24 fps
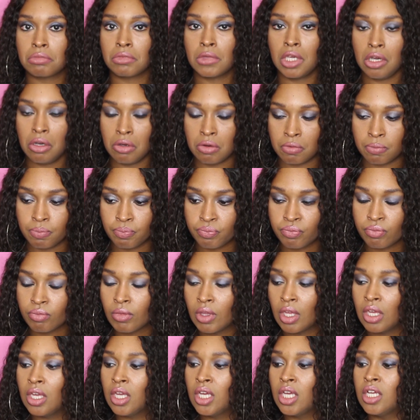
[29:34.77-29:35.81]
Cool.
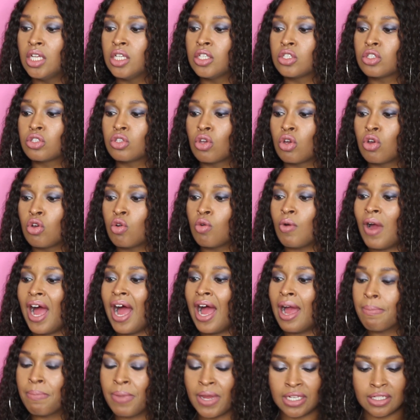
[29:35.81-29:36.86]
So
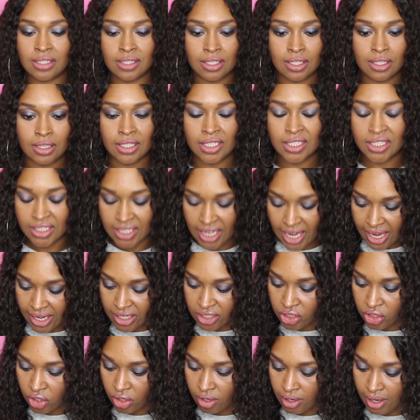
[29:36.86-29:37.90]
I basically
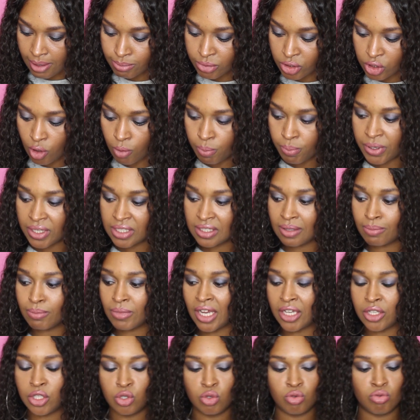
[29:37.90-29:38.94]
text her. I'm so pissed. I'm
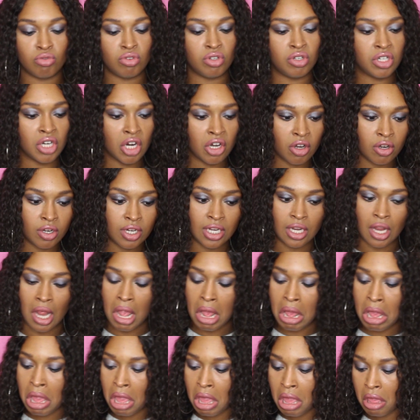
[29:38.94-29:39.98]
like, you dirty
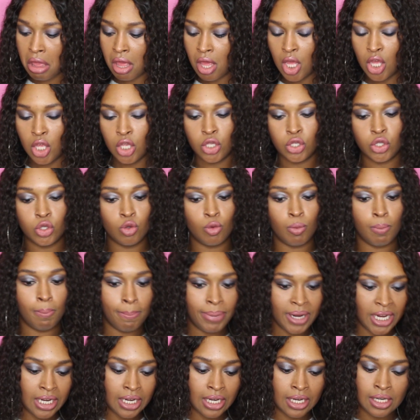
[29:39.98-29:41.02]
ant, you
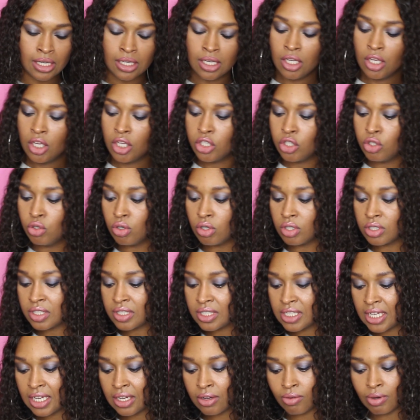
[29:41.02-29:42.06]
you gonna
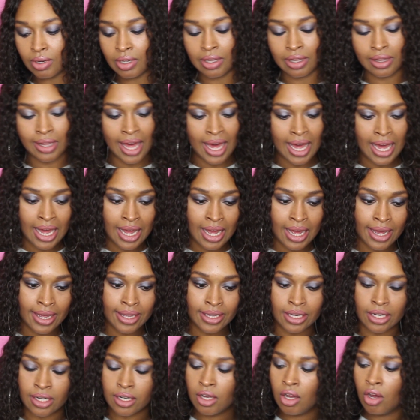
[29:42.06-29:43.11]
sit here and lie
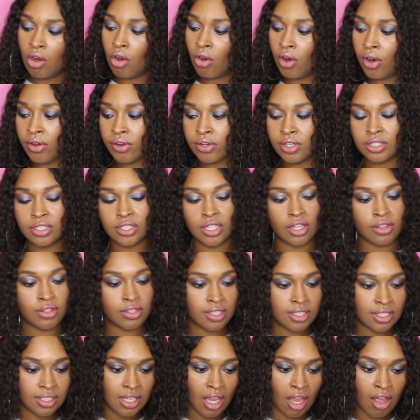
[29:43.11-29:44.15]
and all this other
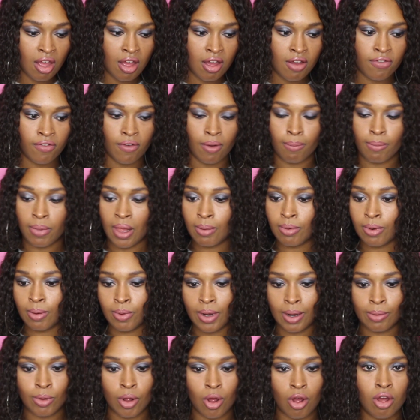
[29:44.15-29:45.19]
stuff and blah, blah,
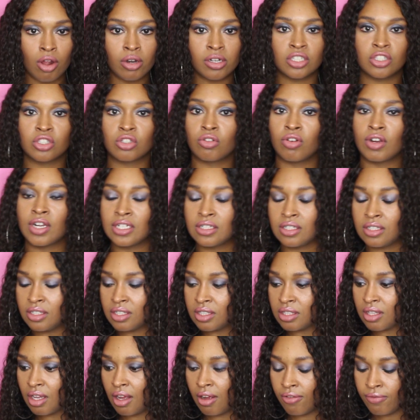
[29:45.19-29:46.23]
blah, blah, all this crazy
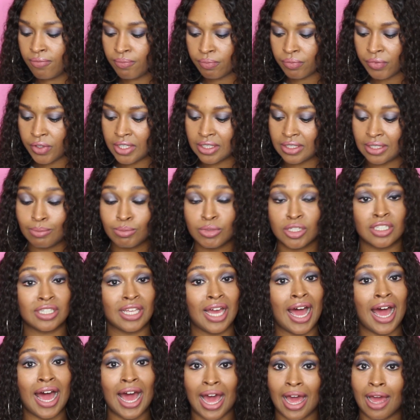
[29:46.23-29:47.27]
stuff. Because I'm just
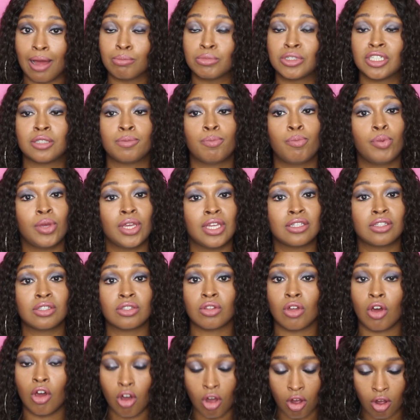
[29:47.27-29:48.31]
hot. I'm just
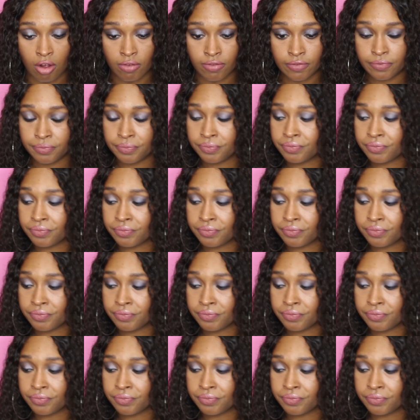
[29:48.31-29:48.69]
pissed off.